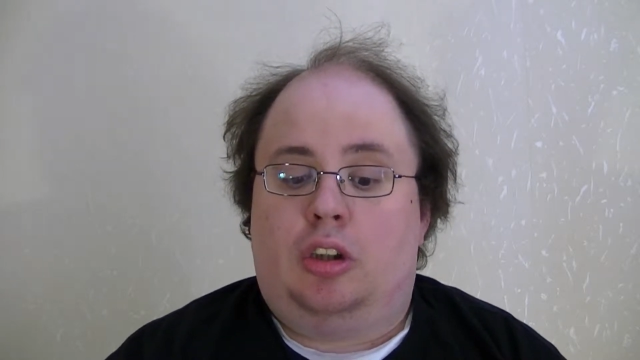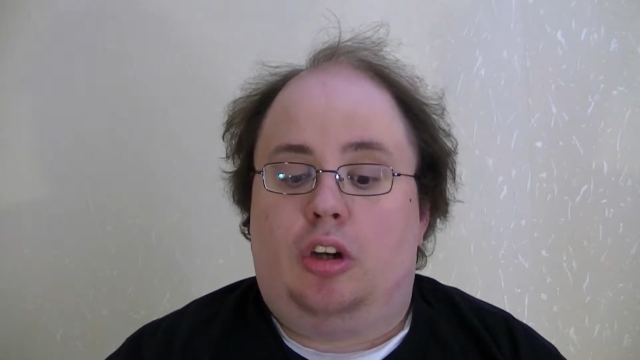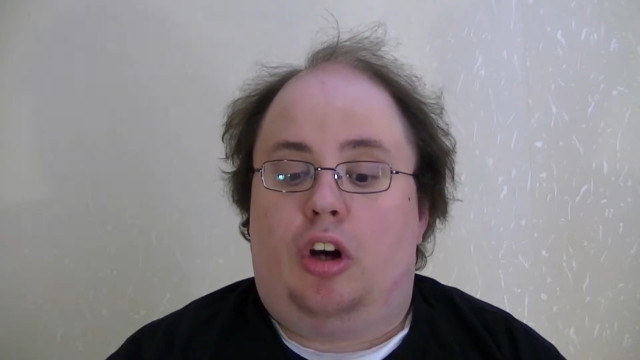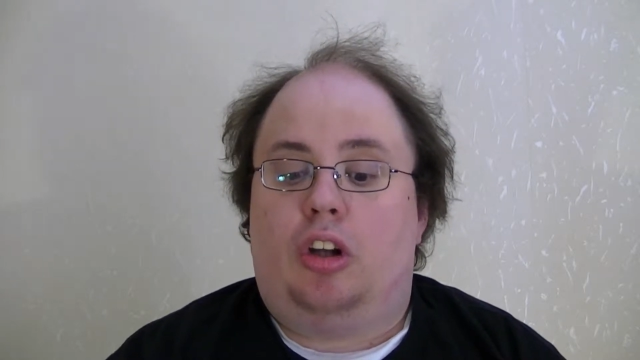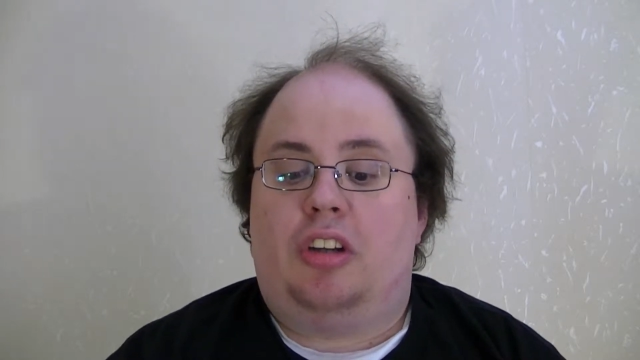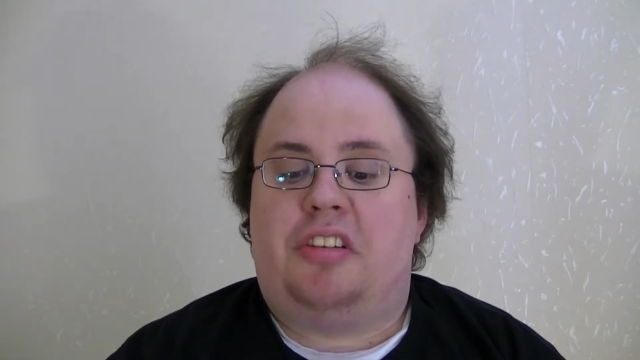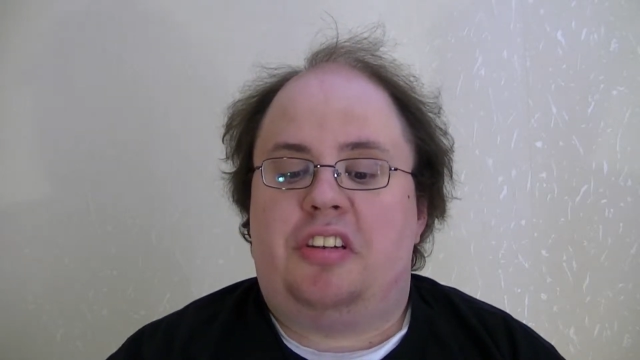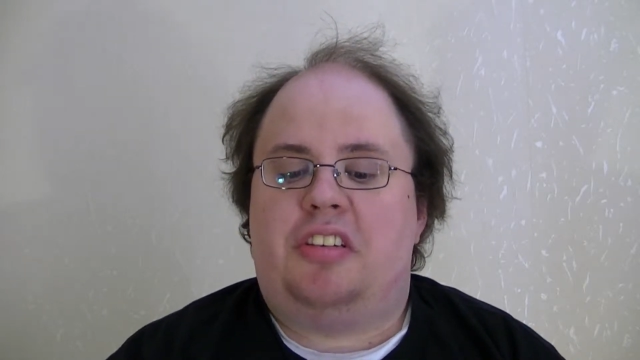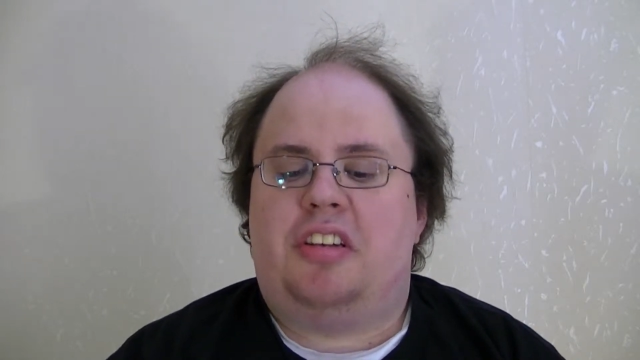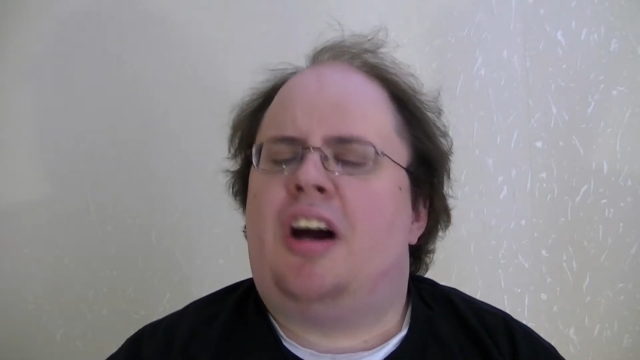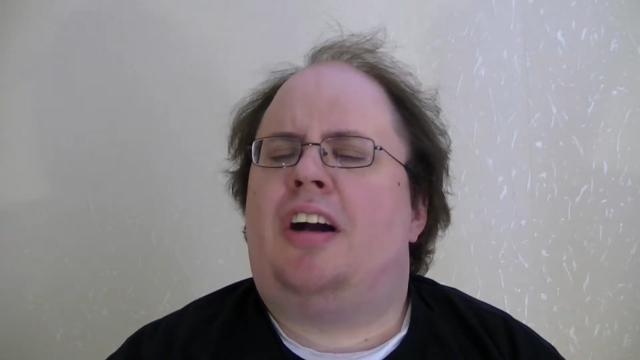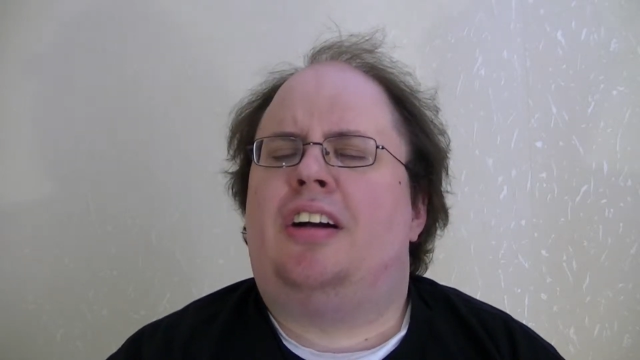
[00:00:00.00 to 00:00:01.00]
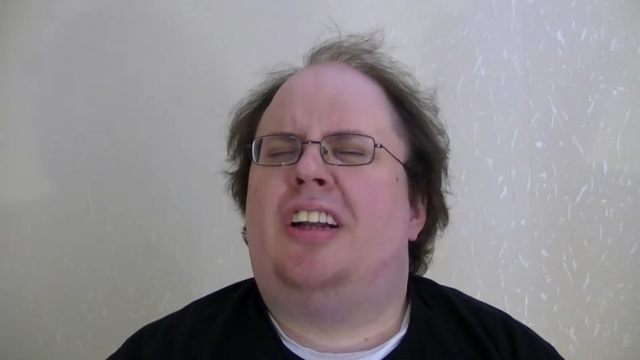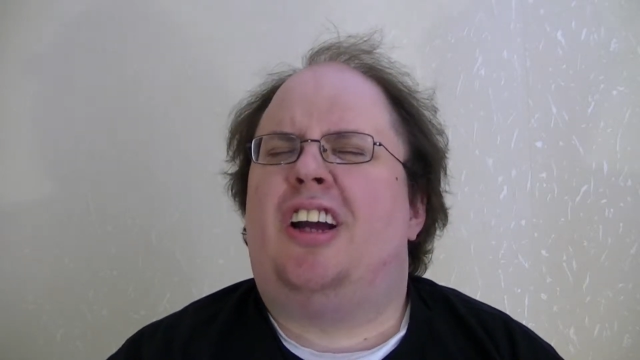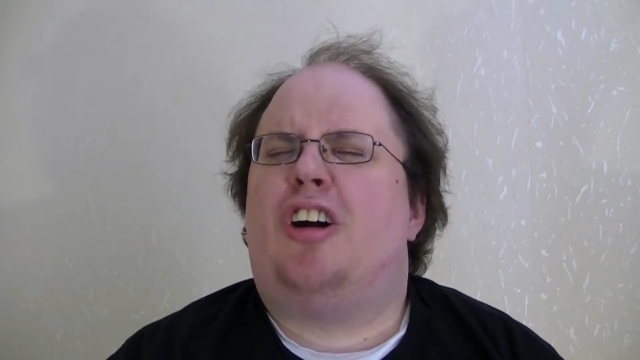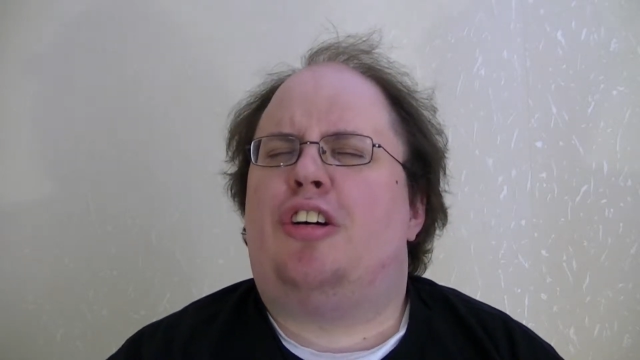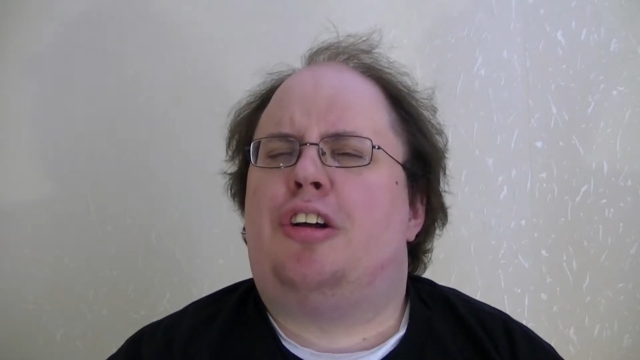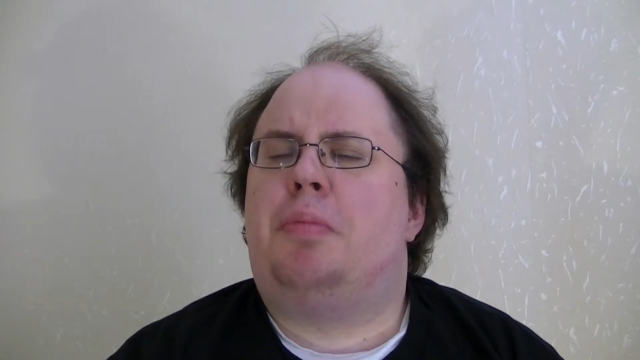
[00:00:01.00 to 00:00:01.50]
Gaul is entirely
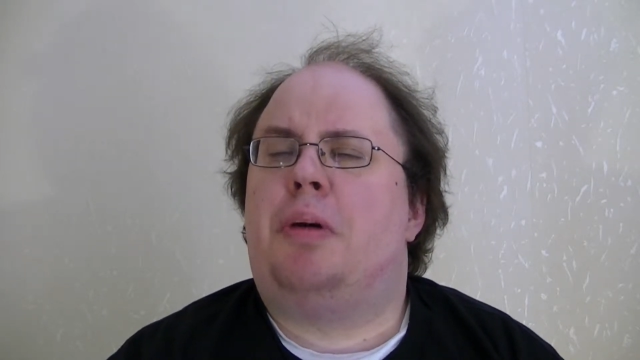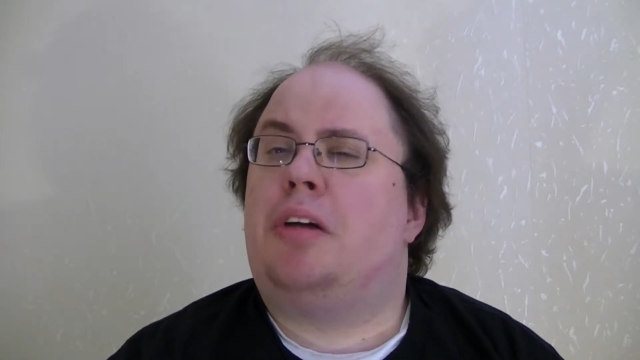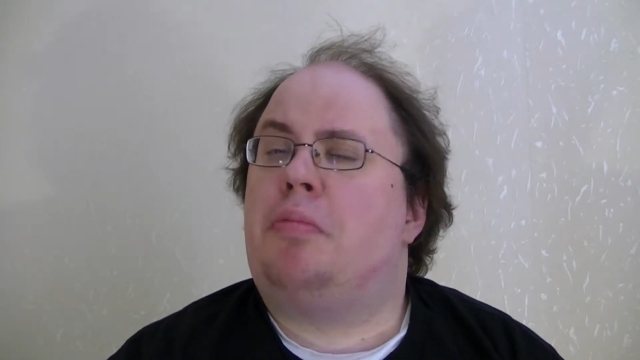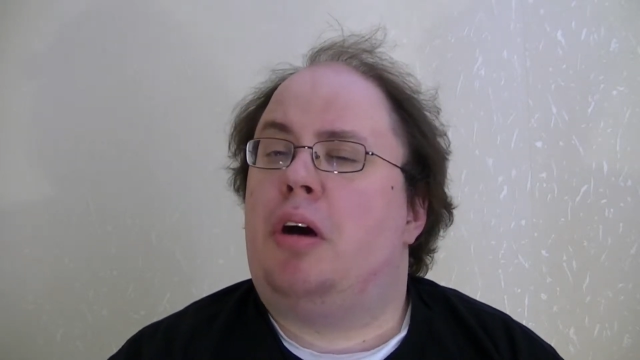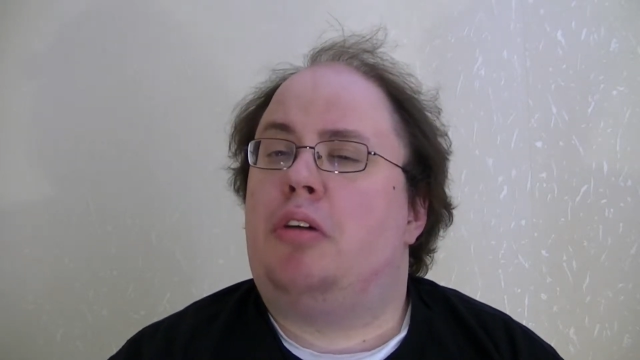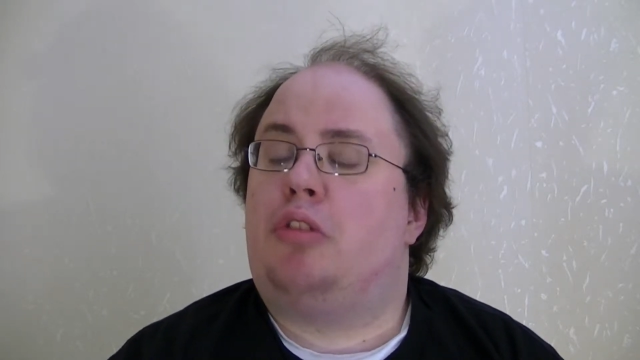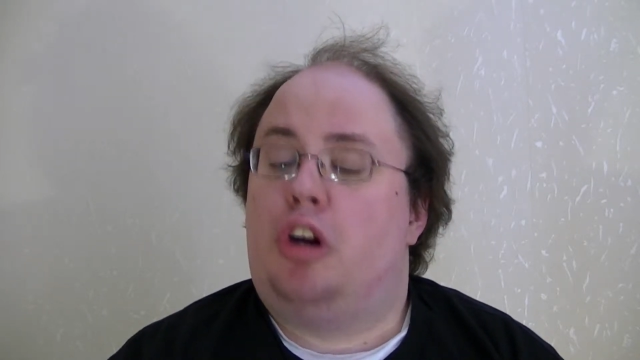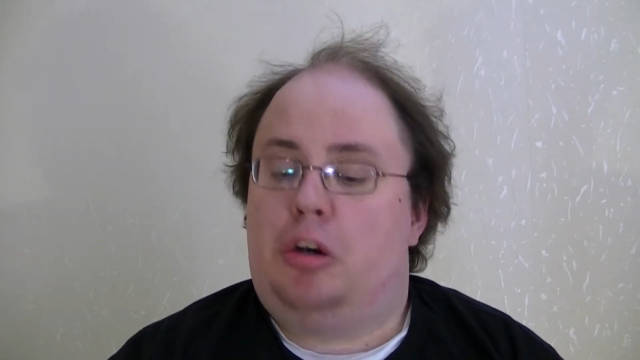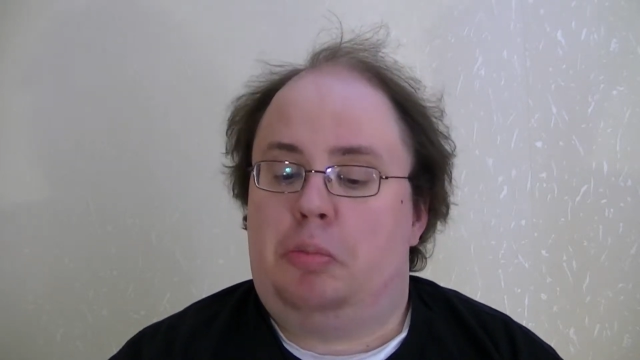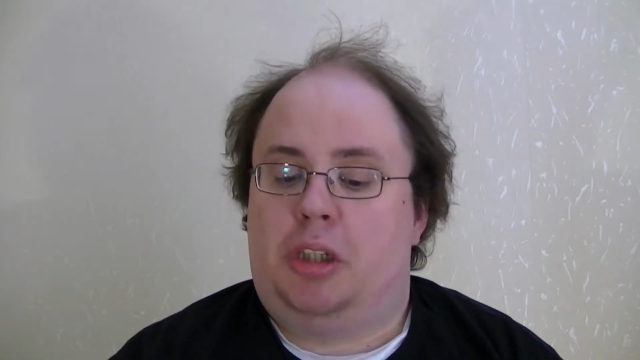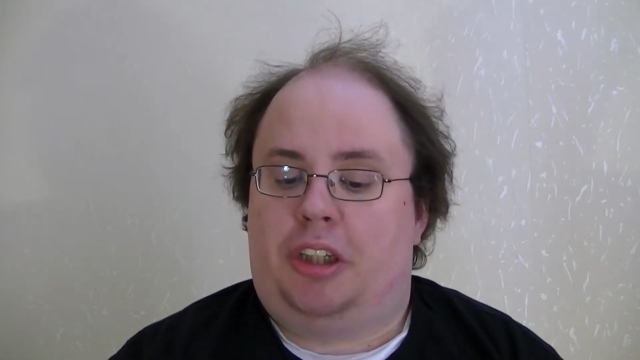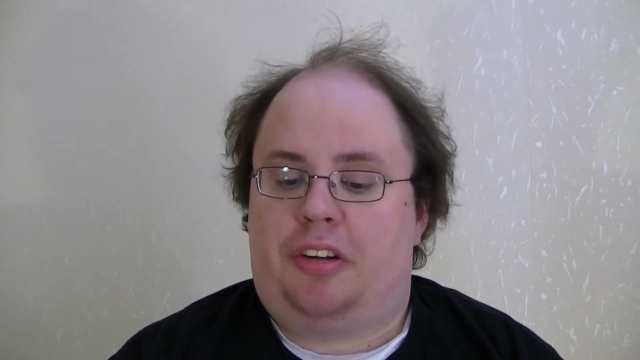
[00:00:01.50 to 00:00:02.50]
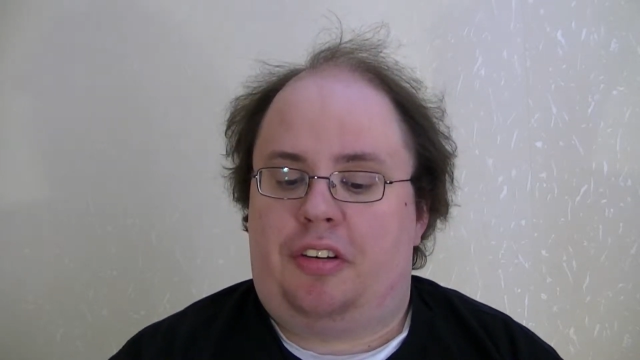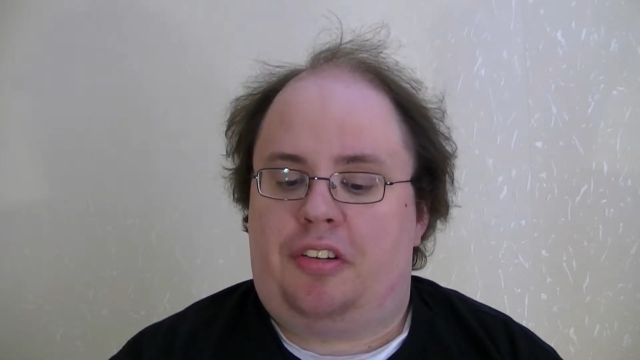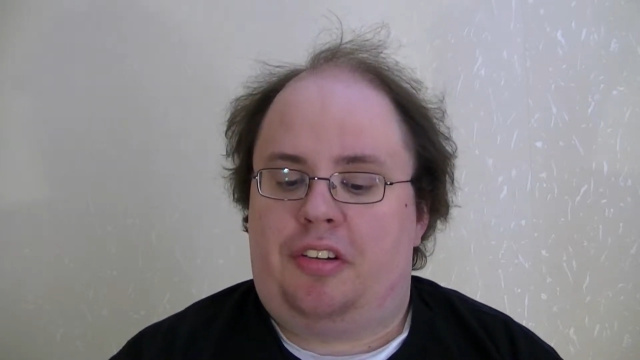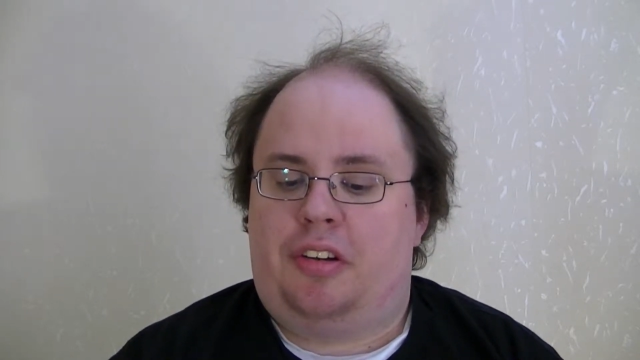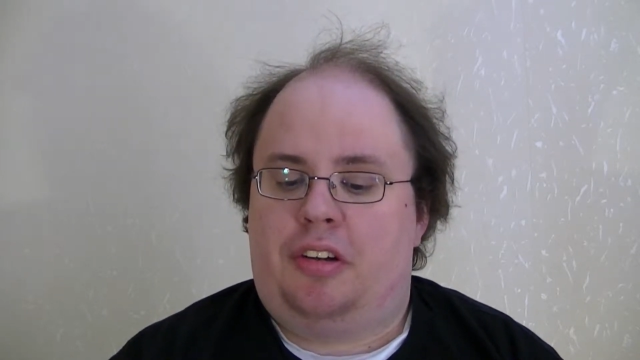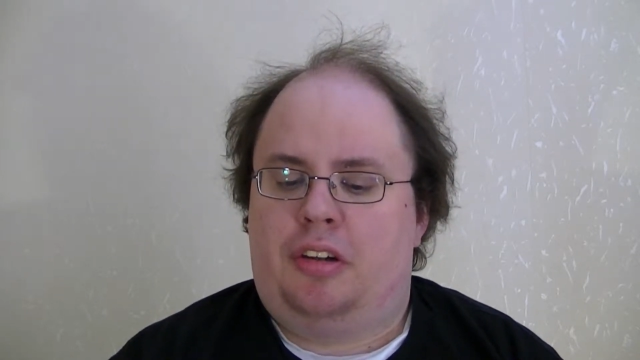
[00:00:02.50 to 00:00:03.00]
occupied by
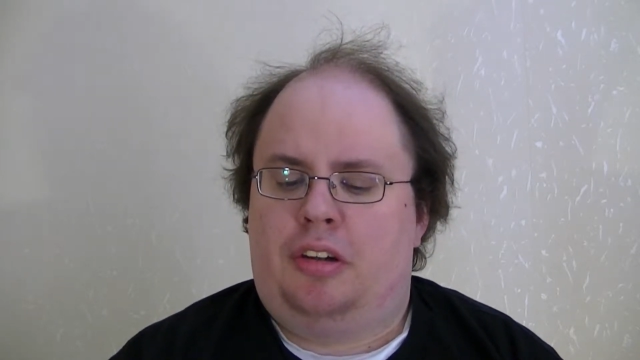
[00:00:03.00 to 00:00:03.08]
Romans.